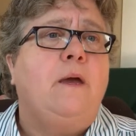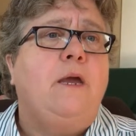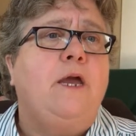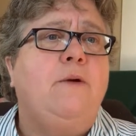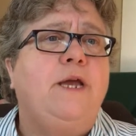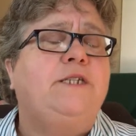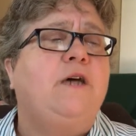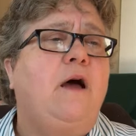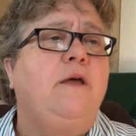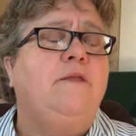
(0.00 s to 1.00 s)
you know, he
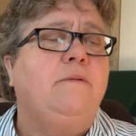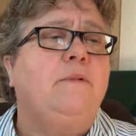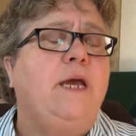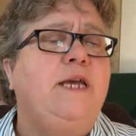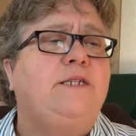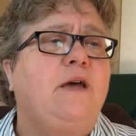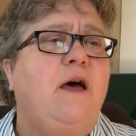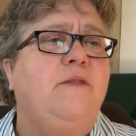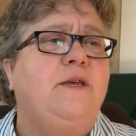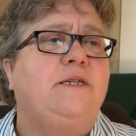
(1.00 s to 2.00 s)
saw
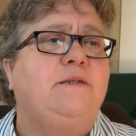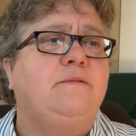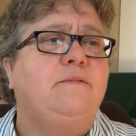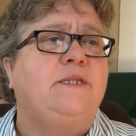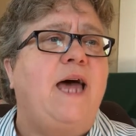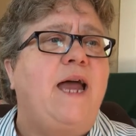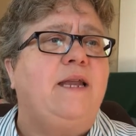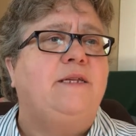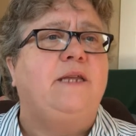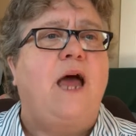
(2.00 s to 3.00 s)
this
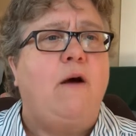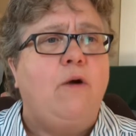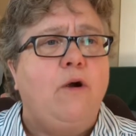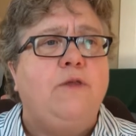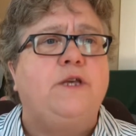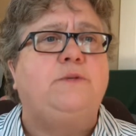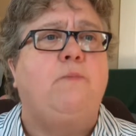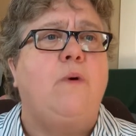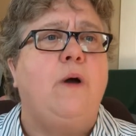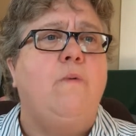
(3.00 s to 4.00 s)
sadness and how hurt this
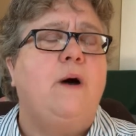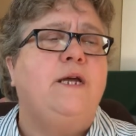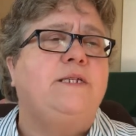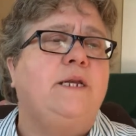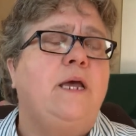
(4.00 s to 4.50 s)
boy was, and